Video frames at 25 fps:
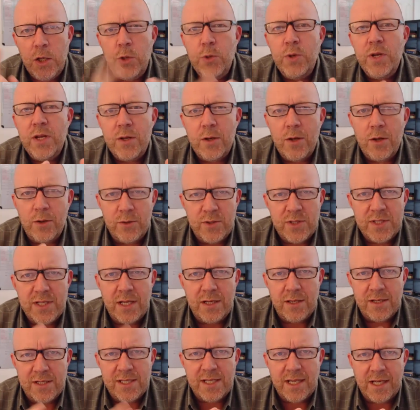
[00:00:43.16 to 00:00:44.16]
You need to
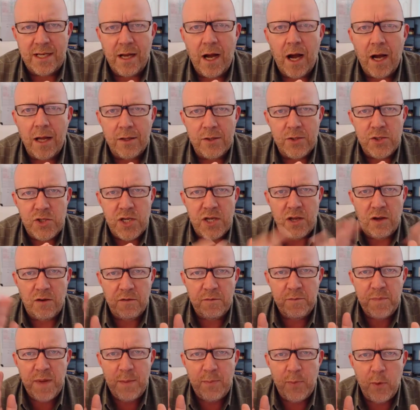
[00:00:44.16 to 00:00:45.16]
understand the psychology
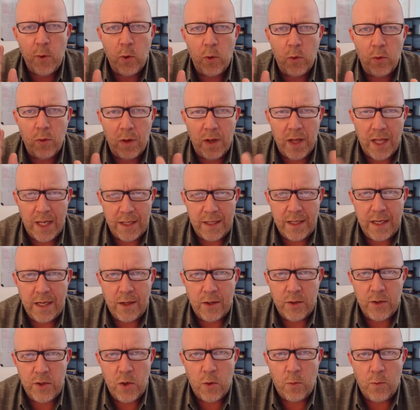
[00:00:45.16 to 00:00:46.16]
of people
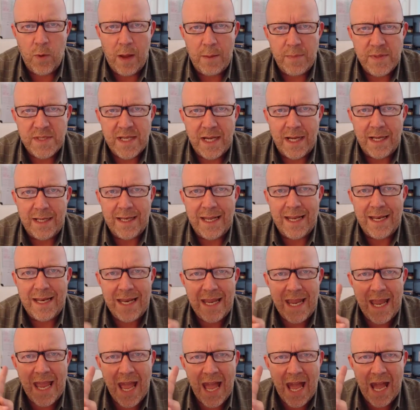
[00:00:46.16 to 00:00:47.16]
landing on your website,
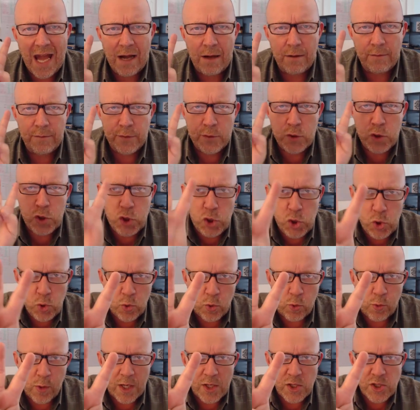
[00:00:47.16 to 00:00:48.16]
and they have
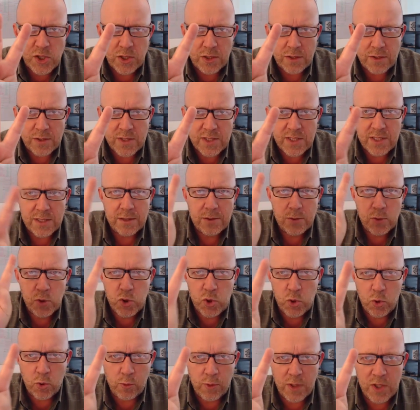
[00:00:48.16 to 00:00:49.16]
two questions
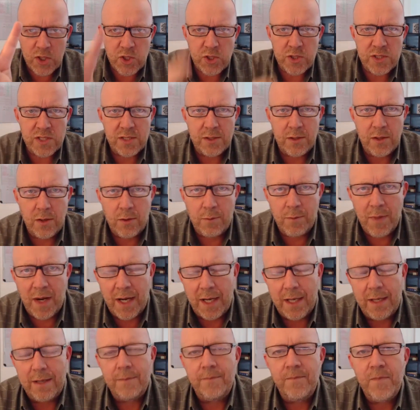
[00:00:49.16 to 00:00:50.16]
in their
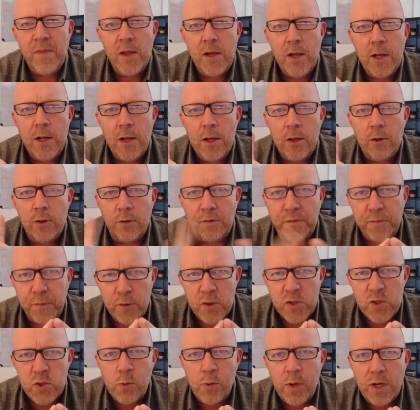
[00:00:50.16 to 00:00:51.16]
mind. The
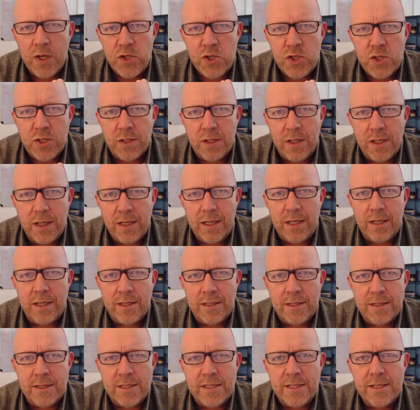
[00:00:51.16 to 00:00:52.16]
first question
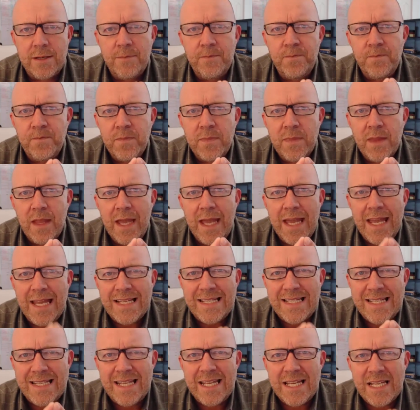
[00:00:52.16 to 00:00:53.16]
is
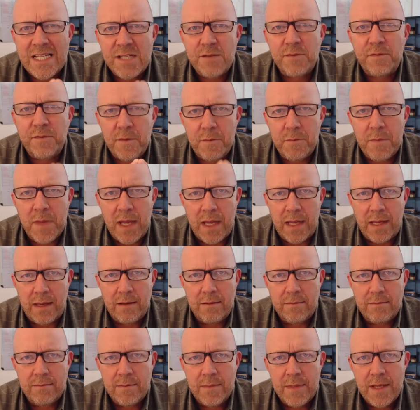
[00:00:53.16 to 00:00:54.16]
this for
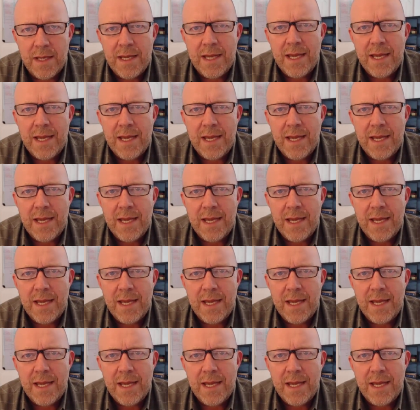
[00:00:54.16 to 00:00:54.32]
me?